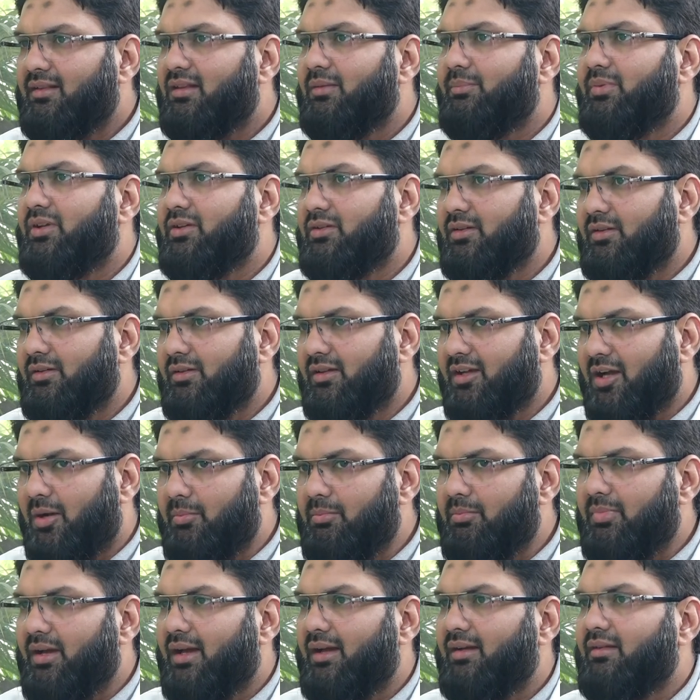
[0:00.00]
the patient
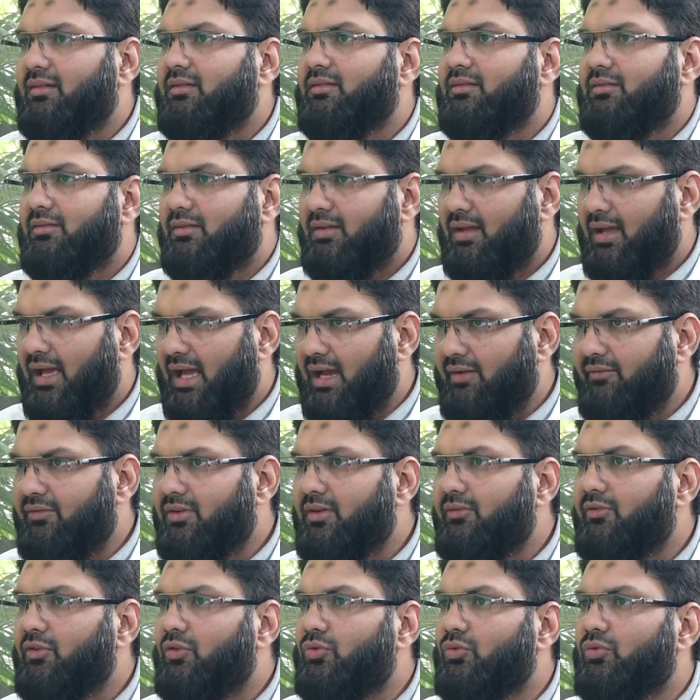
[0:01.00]
come back, have
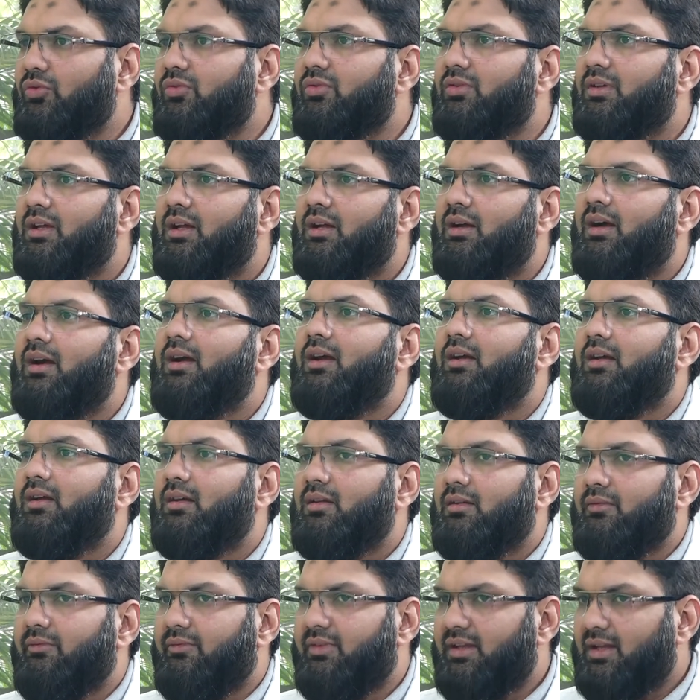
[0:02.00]
reviews.
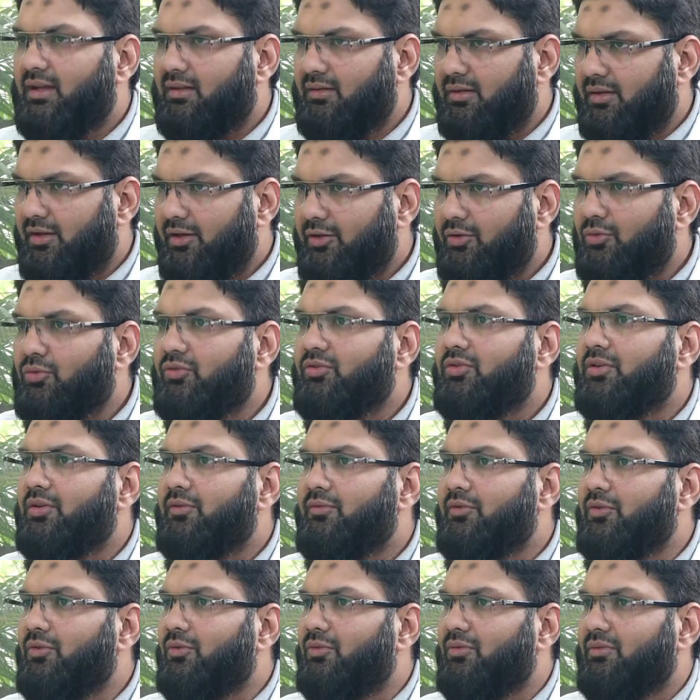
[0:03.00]
We are there to
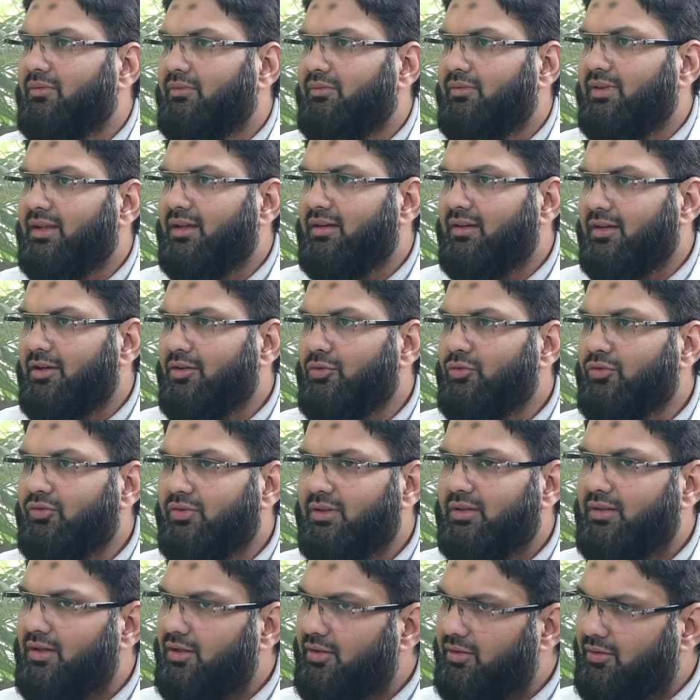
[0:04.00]
serve you. We are there to
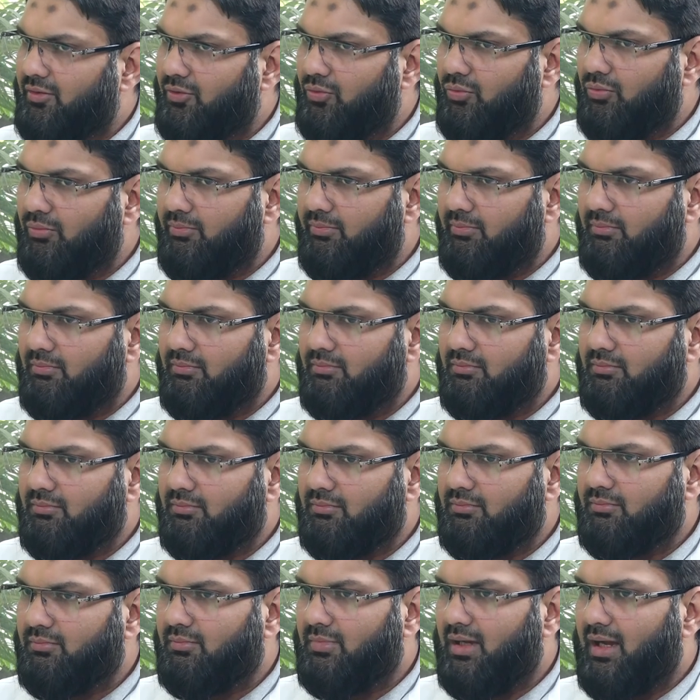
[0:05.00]
see that you
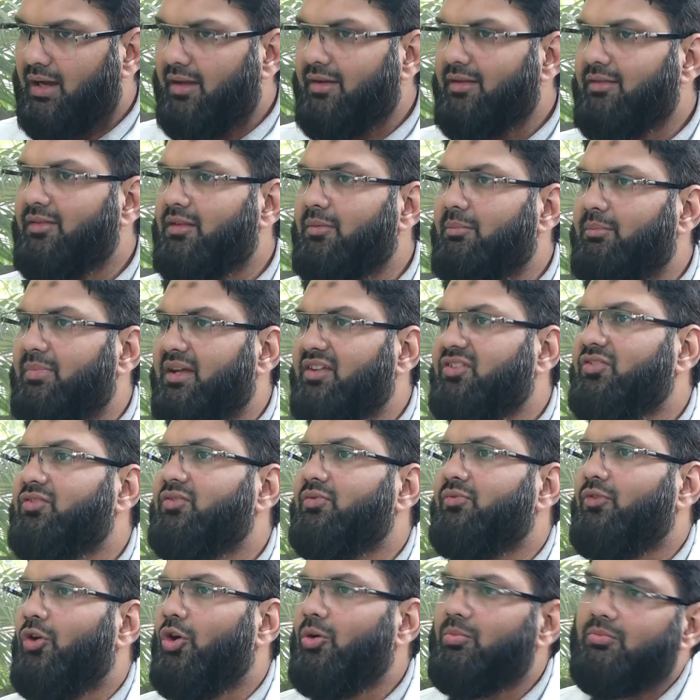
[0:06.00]
are in the best
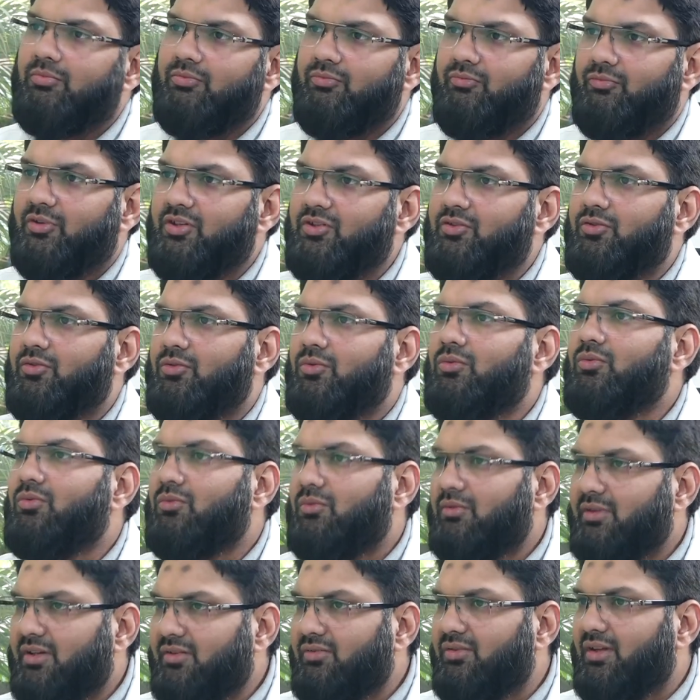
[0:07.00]
form which
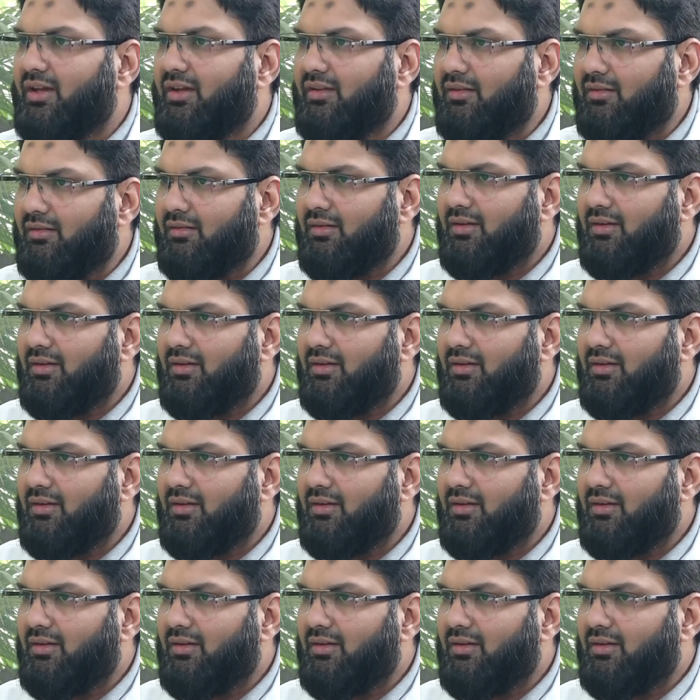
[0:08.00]
you desire.